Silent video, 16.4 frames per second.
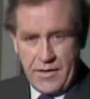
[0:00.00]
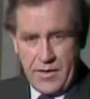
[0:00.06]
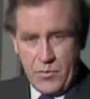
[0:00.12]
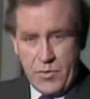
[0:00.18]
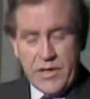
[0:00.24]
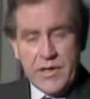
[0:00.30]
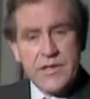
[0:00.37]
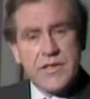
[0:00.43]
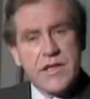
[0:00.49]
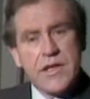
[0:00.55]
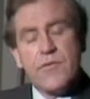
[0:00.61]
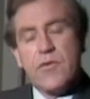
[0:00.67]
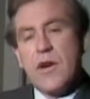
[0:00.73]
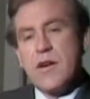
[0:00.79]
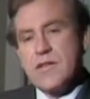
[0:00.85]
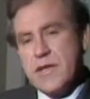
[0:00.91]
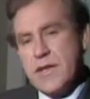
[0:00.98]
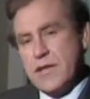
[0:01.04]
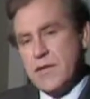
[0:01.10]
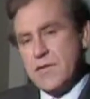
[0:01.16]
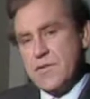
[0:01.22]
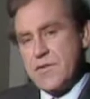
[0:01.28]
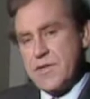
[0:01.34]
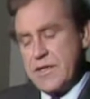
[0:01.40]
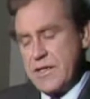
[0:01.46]
we can see for
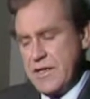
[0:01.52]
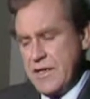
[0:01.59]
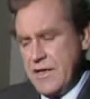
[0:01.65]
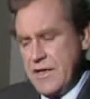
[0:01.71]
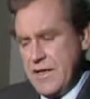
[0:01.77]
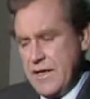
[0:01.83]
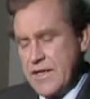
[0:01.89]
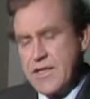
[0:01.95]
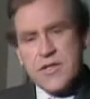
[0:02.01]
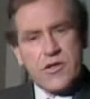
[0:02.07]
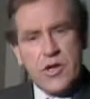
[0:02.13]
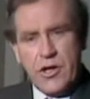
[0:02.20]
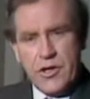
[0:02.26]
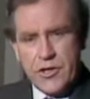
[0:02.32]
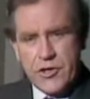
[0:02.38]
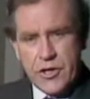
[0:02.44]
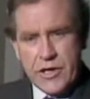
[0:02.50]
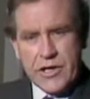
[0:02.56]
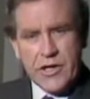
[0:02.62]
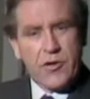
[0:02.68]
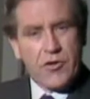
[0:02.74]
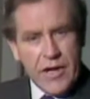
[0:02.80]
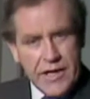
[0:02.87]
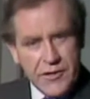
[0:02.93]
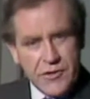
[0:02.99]
ourselves the astonishing
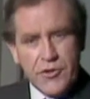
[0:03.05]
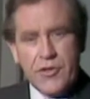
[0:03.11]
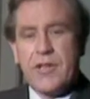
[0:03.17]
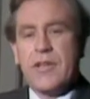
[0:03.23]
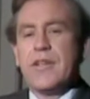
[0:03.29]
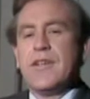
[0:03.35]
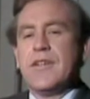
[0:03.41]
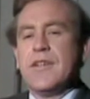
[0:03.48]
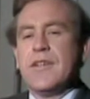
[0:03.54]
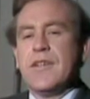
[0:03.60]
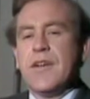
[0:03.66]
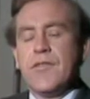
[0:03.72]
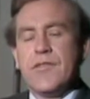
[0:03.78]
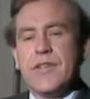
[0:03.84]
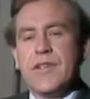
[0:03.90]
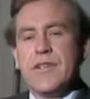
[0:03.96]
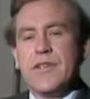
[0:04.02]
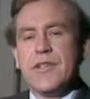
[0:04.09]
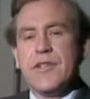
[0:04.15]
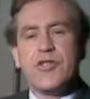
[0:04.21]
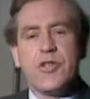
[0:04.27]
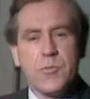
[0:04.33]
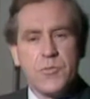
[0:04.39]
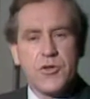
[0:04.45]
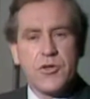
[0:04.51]
grandeur of the
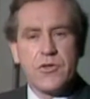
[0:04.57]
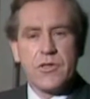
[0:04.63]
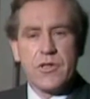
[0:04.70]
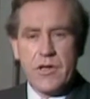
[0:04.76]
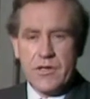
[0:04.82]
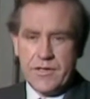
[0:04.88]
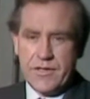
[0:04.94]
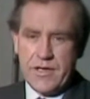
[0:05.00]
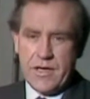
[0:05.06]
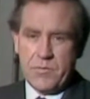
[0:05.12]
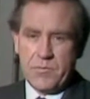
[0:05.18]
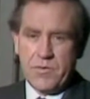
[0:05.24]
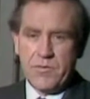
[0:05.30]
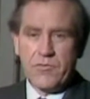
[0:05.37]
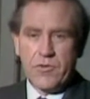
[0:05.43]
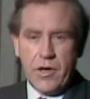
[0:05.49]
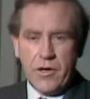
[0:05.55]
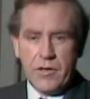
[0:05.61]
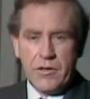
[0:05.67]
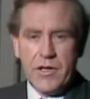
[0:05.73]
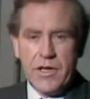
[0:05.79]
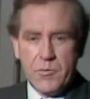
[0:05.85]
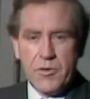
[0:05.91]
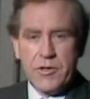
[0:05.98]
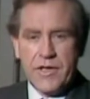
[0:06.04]
Egyptian concept of royal
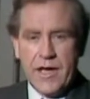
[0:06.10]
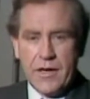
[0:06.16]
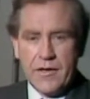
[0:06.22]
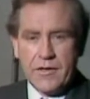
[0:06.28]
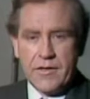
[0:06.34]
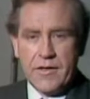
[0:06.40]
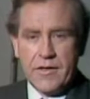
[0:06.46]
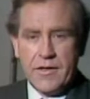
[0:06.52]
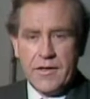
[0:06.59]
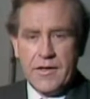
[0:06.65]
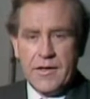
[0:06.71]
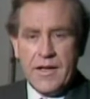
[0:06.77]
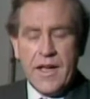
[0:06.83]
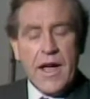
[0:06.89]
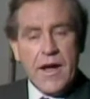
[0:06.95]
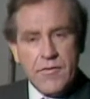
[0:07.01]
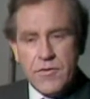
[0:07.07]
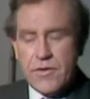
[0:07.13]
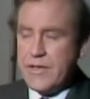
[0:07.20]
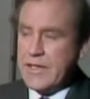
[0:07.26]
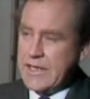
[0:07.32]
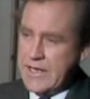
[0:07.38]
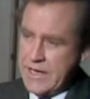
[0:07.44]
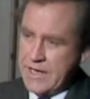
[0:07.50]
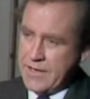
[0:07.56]
immortality.
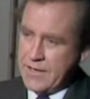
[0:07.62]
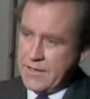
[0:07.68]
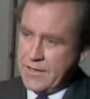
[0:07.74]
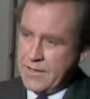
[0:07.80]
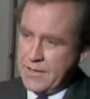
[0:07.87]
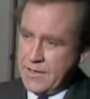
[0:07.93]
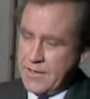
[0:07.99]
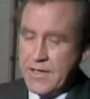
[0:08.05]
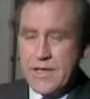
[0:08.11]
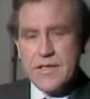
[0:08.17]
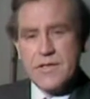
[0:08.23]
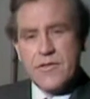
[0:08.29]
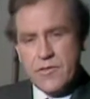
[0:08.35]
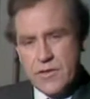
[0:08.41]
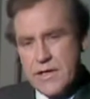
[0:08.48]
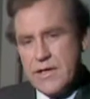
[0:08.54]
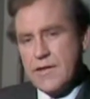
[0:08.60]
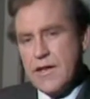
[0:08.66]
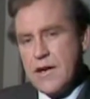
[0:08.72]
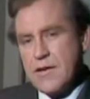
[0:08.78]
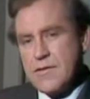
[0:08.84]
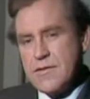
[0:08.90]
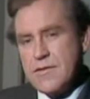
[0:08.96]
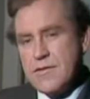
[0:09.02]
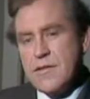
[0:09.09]
Everything here is
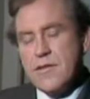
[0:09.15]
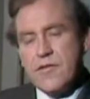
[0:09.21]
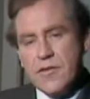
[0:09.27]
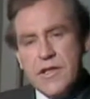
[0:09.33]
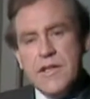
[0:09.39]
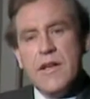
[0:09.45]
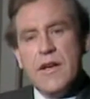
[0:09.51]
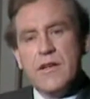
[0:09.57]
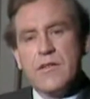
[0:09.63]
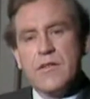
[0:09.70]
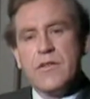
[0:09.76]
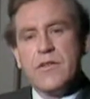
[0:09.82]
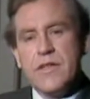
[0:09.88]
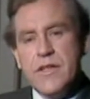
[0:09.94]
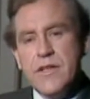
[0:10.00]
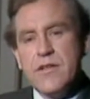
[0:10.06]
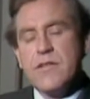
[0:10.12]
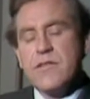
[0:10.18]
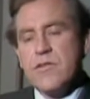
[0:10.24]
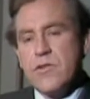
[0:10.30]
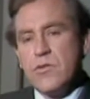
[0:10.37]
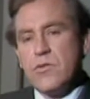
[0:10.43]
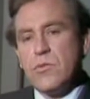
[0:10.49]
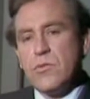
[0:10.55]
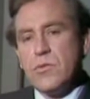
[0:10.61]
3,300 years
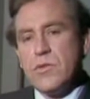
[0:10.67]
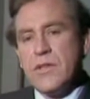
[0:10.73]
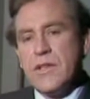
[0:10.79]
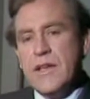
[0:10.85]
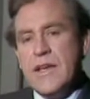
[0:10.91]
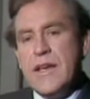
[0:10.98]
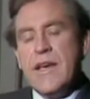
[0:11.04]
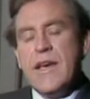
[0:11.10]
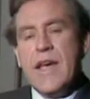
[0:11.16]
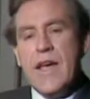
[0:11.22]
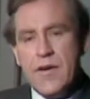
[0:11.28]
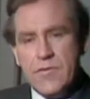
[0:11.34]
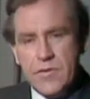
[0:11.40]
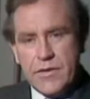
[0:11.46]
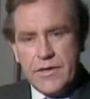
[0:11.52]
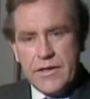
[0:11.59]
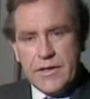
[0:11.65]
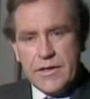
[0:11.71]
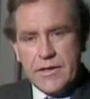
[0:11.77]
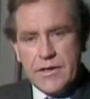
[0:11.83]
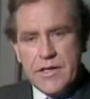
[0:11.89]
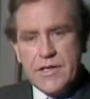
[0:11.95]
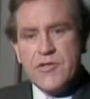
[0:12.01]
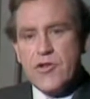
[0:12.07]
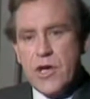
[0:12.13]
old. Everything
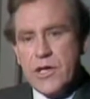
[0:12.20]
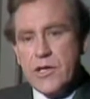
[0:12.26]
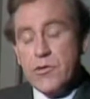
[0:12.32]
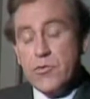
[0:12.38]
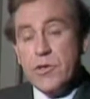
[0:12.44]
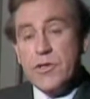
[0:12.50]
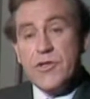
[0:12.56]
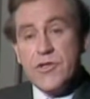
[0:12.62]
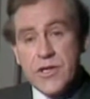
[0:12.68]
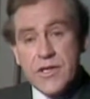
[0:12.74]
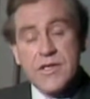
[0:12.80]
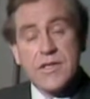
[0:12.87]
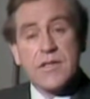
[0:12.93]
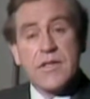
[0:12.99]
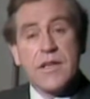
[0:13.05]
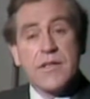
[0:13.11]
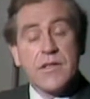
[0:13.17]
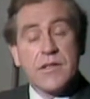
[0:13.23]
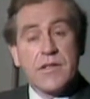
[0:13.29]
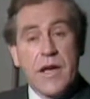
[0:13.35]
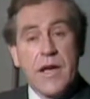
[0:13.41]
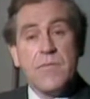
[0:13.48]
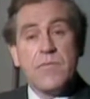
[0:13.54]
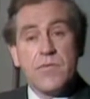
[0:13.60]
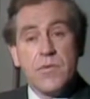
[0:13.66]
is genuine, just as it
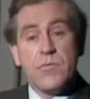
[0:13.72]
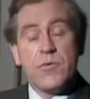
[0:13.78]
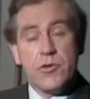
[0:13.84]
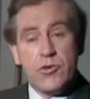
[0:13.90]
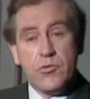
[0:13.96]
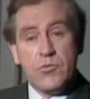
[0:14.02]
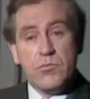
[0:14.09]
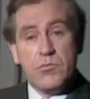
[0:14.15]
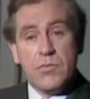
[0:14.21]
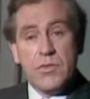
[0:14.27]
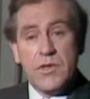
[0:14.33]
came from the tomb.